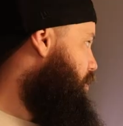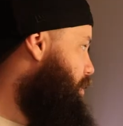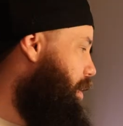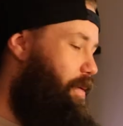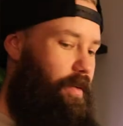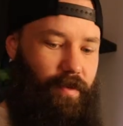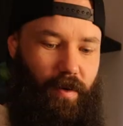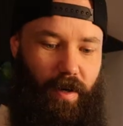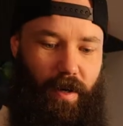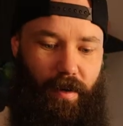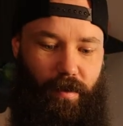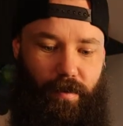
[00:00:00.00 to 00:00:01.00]
Or maybe if
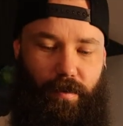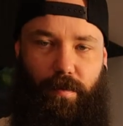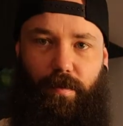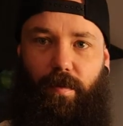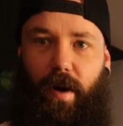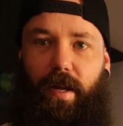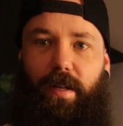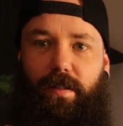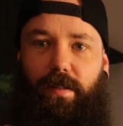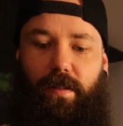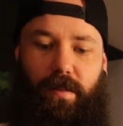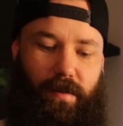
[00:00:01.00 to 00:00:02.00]
I
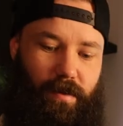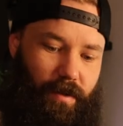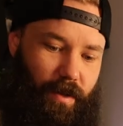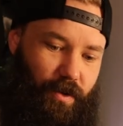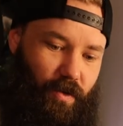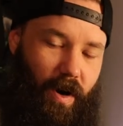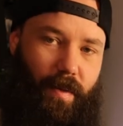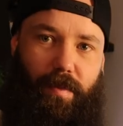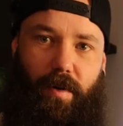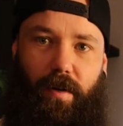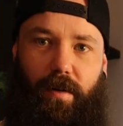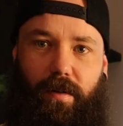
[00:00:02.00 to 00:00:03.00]
raise the
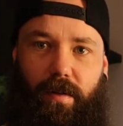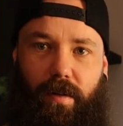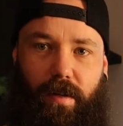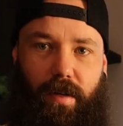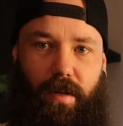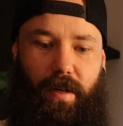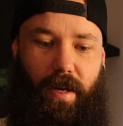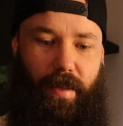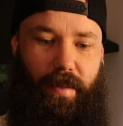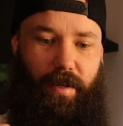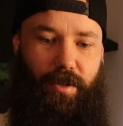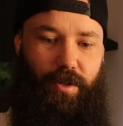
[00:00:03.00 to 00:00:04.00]
tripod
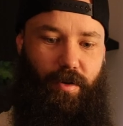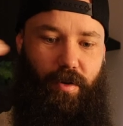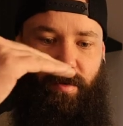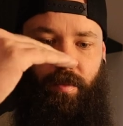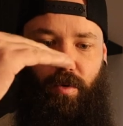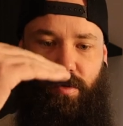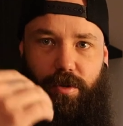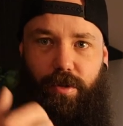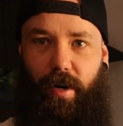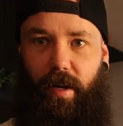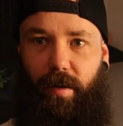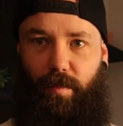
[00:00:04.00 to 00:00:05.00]
and then shoot it more
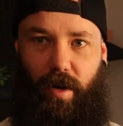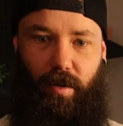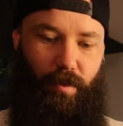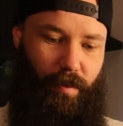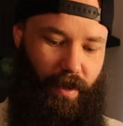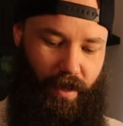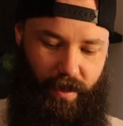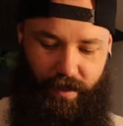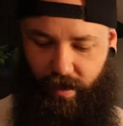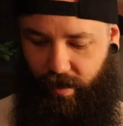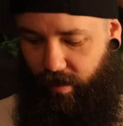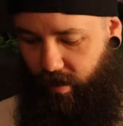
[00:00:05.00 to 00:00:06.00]
straight, it might look better.
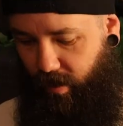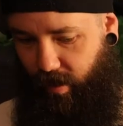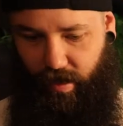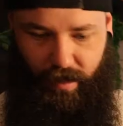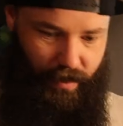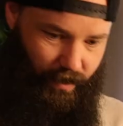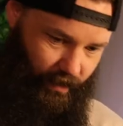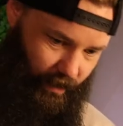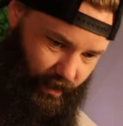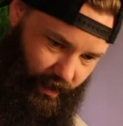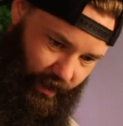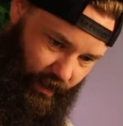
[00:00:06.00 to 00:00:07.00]
So
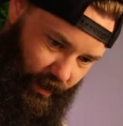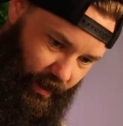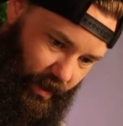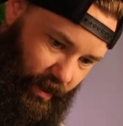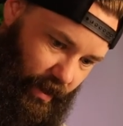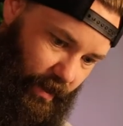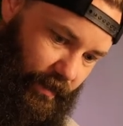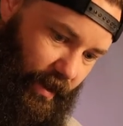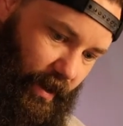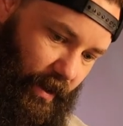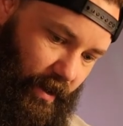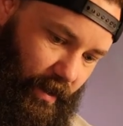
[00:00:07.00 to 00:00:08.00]
let's actually give
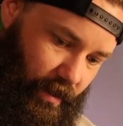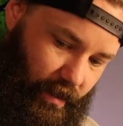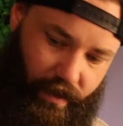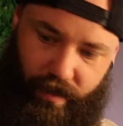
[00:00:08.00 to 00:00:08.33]
that a go.